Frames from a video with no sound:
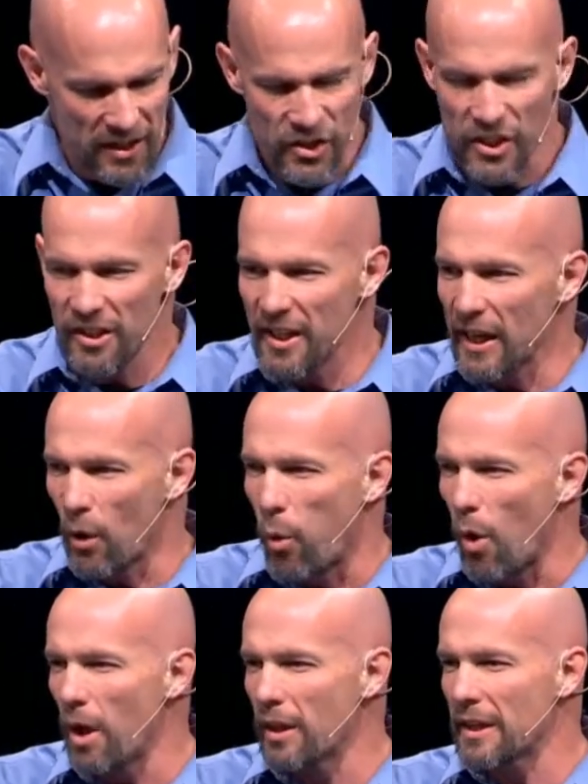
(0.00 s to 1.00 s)
considered
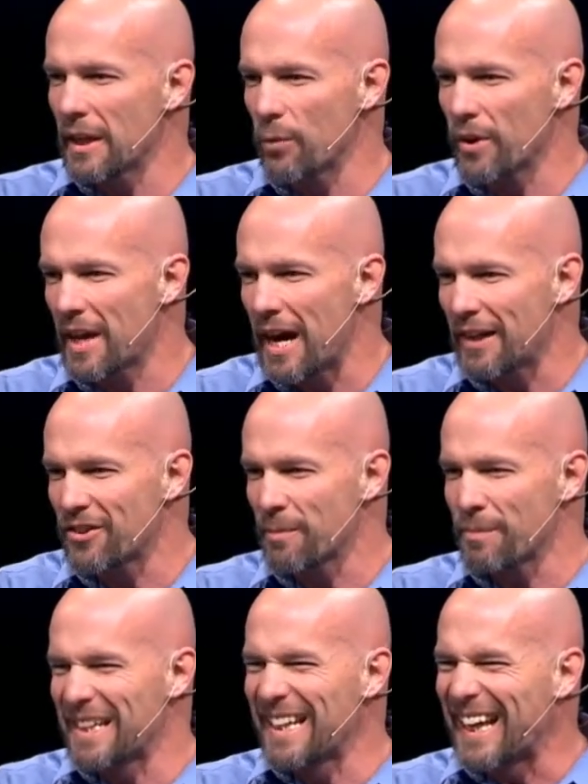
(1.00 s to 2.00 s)
equality with God
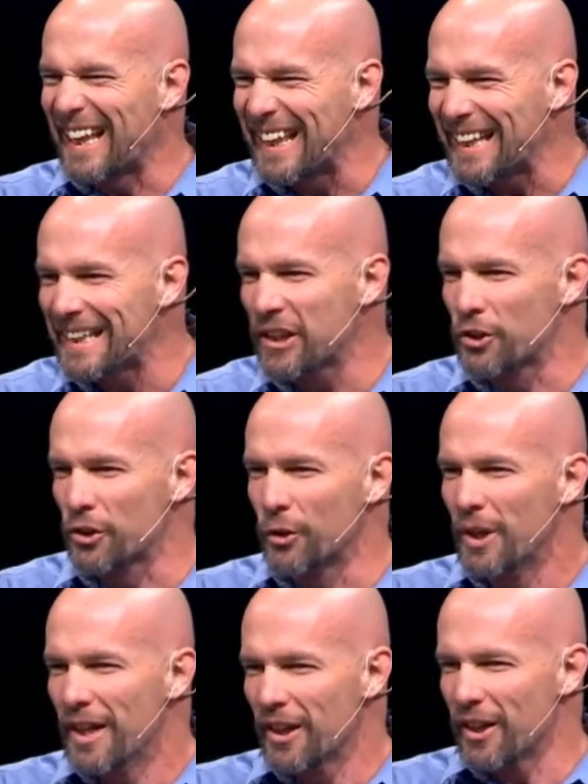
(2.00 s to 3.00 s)
something to cling to.